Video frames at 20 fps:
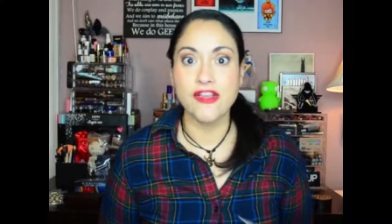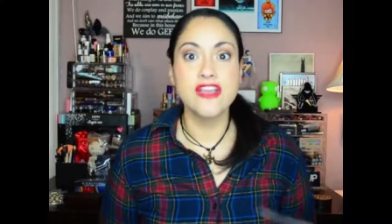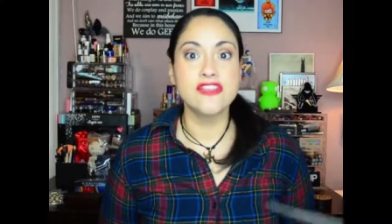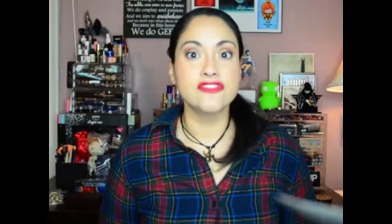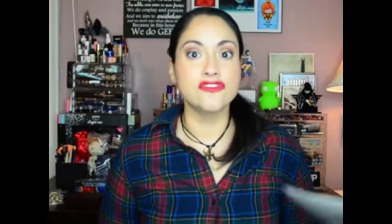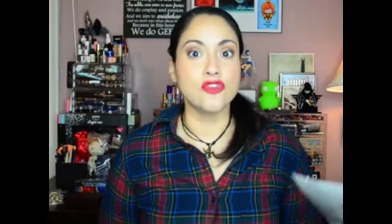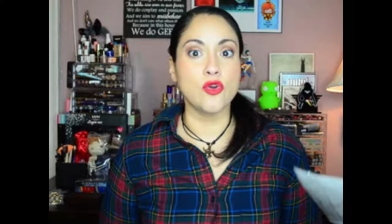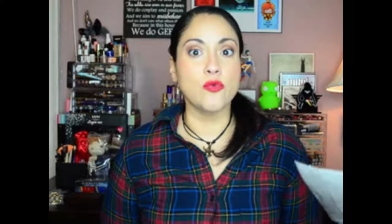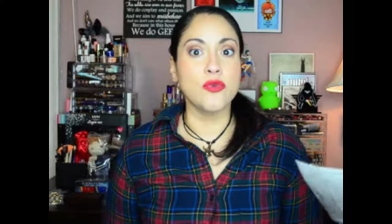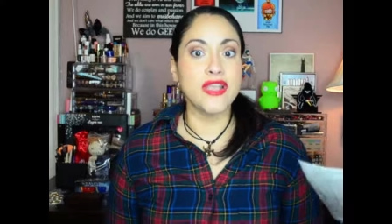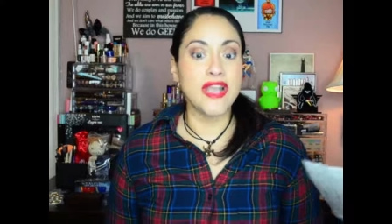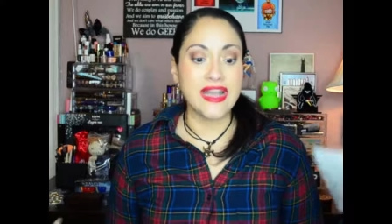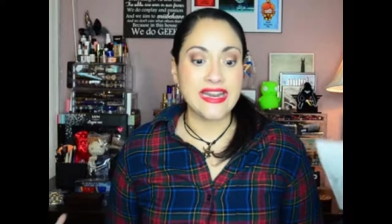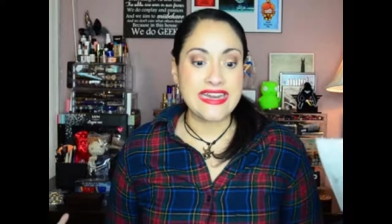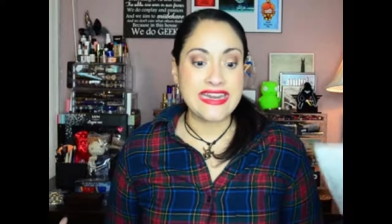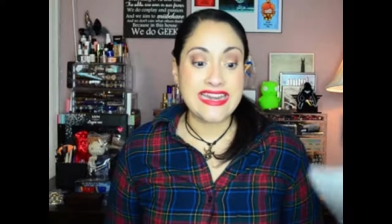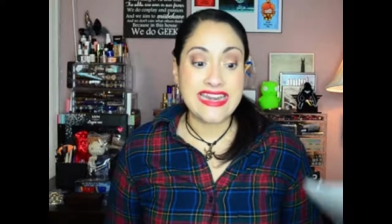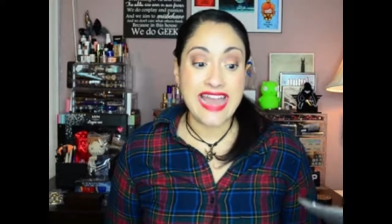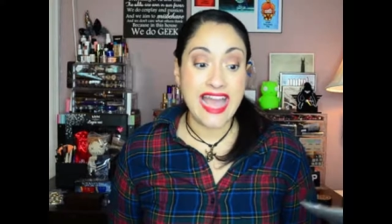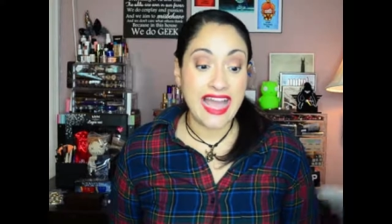So we got
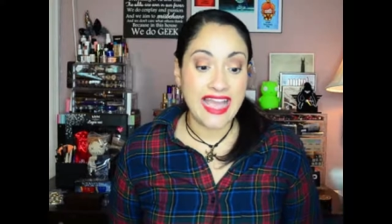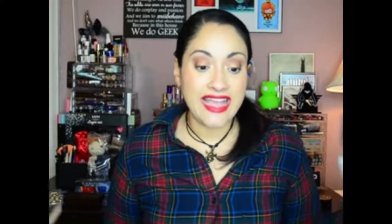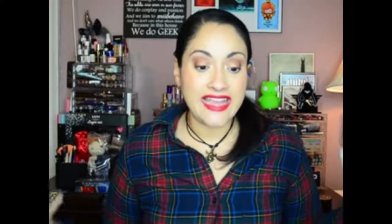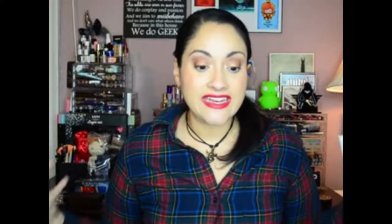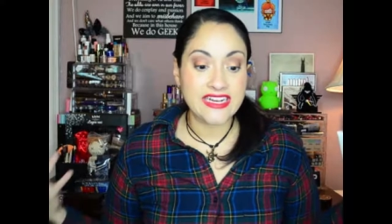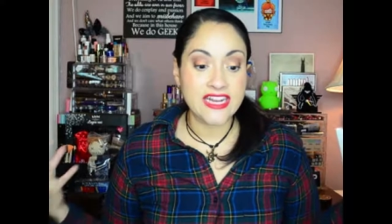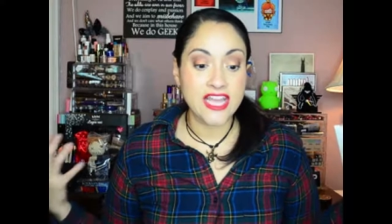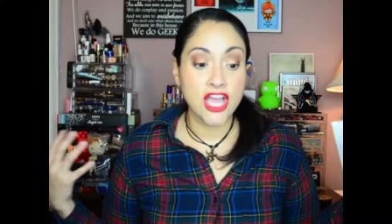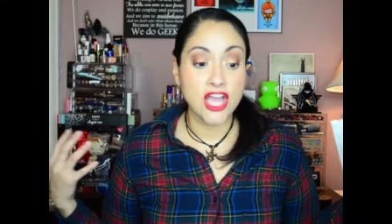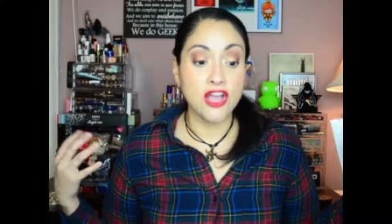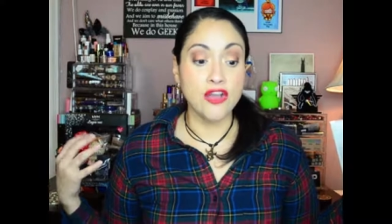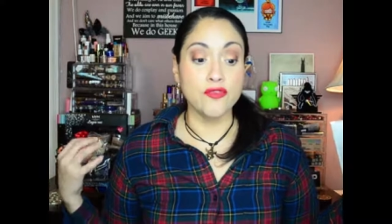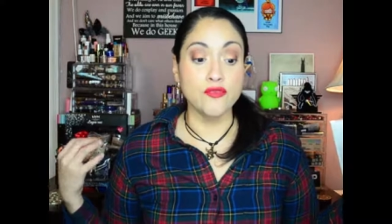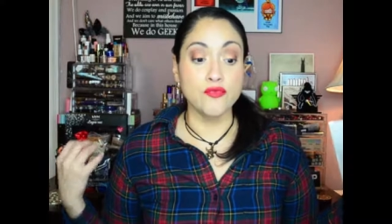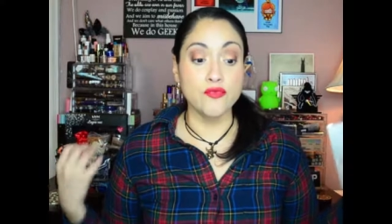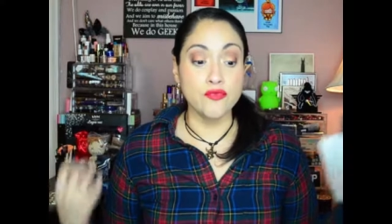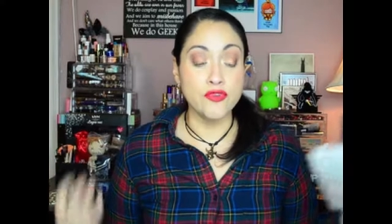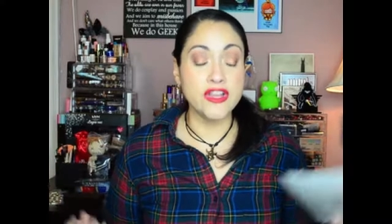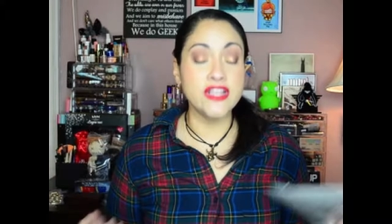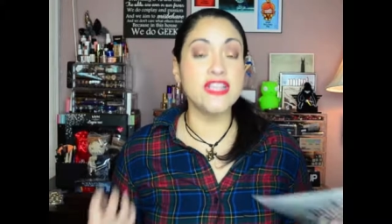9
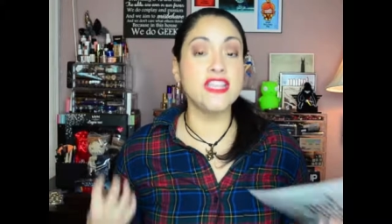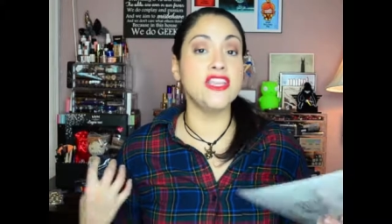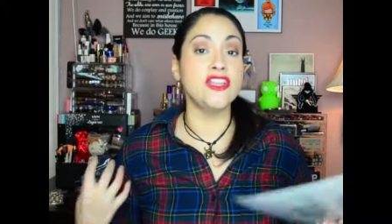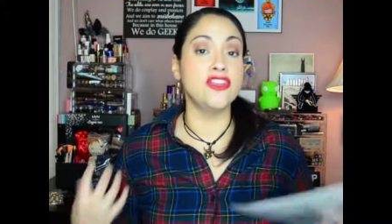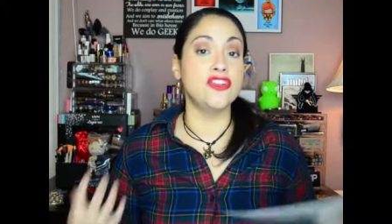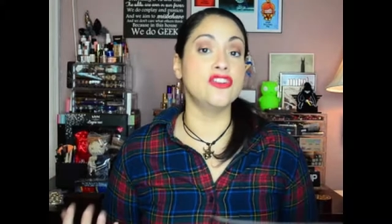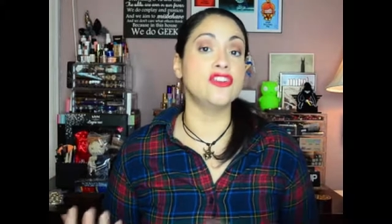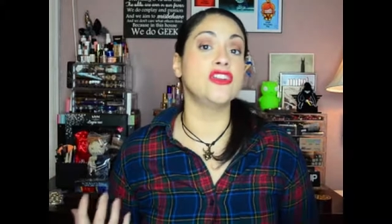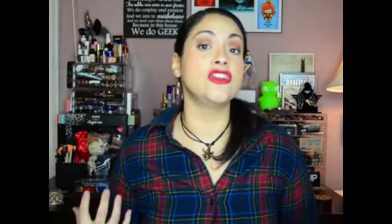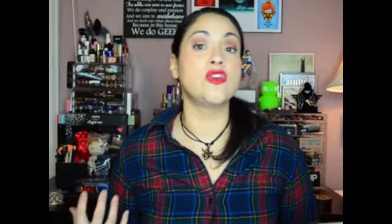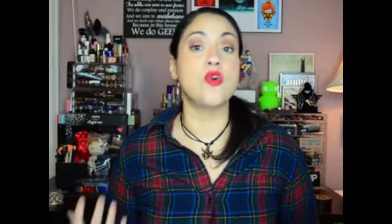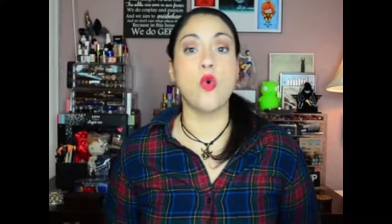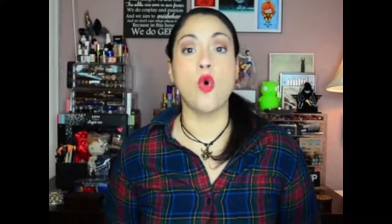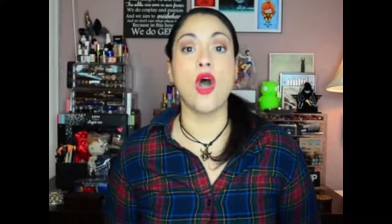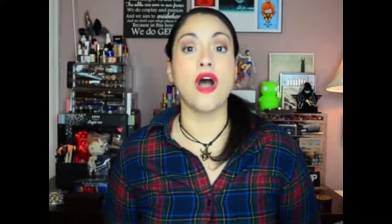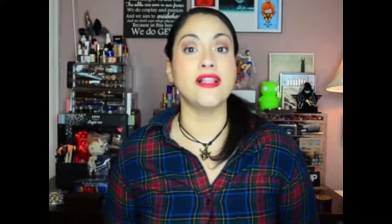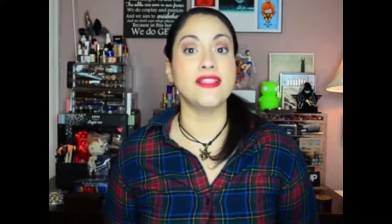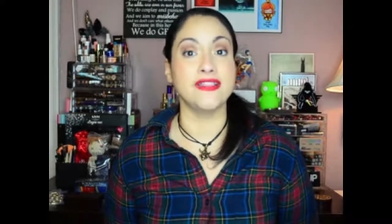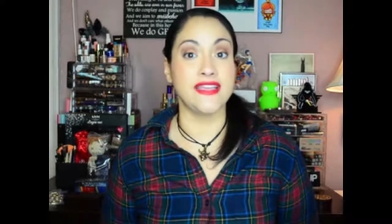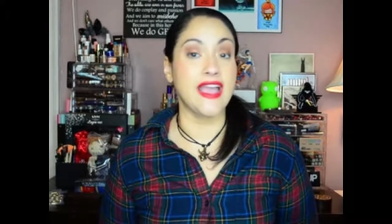really good
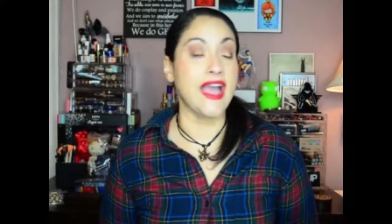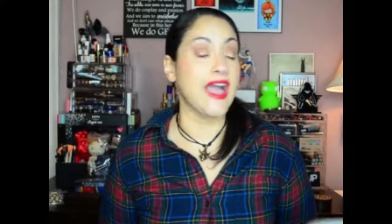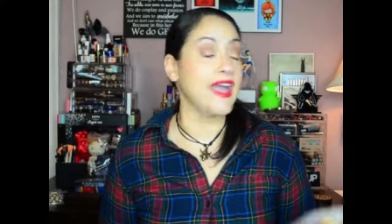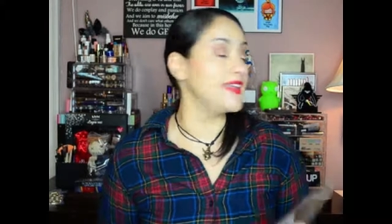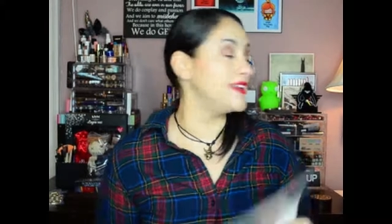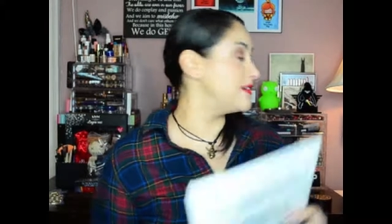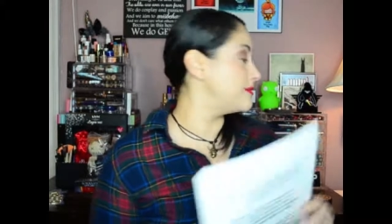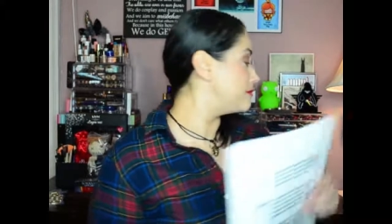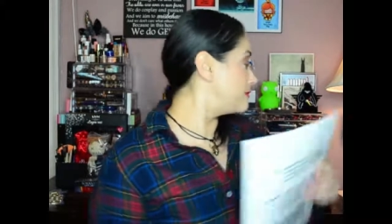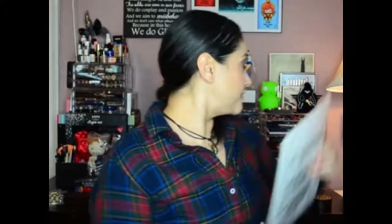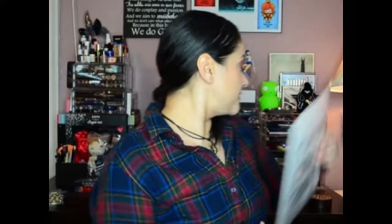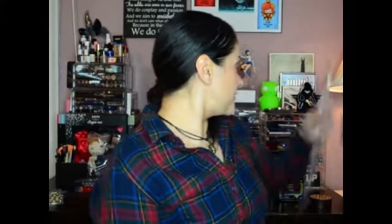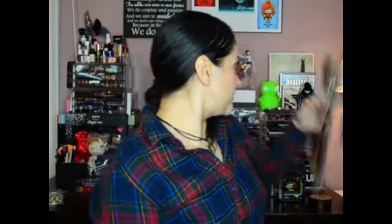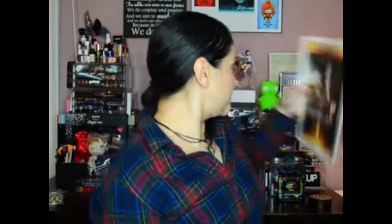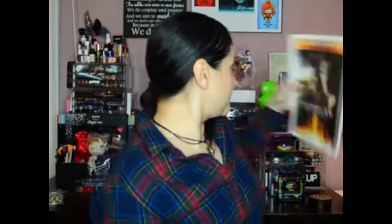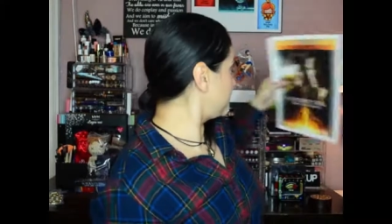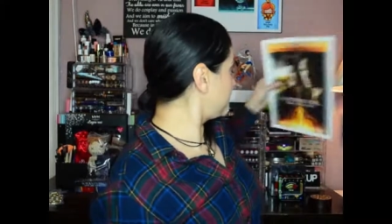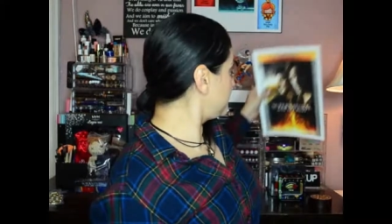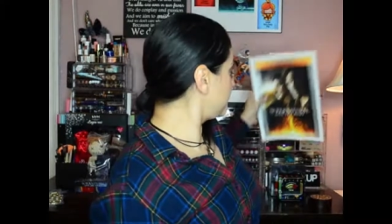quality items.